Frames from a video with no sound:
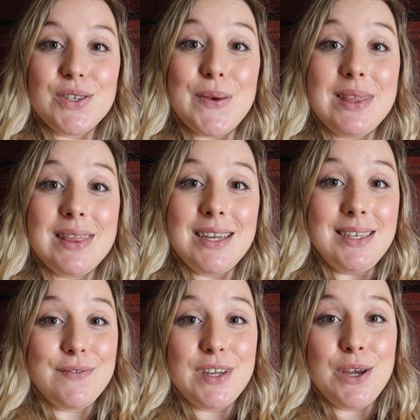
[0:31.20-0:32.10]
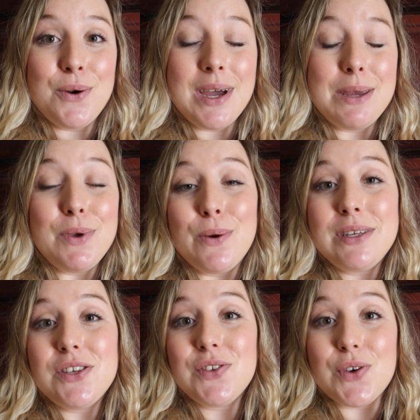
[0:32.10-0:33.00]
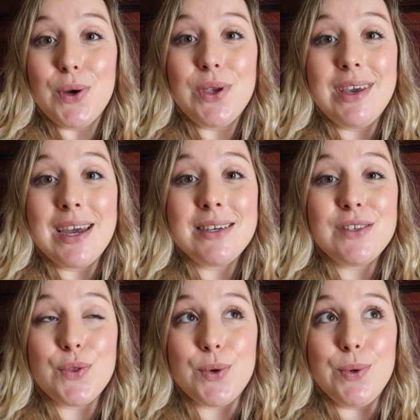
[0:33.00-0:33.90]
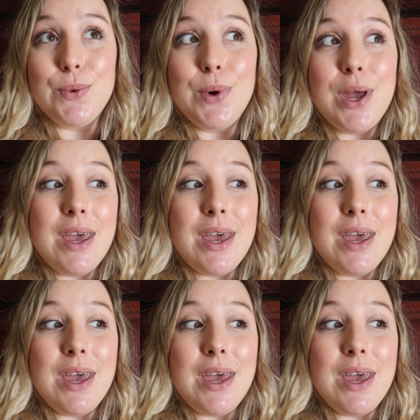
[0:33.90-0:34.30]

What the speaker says: So in this video, I am going to talk you guys through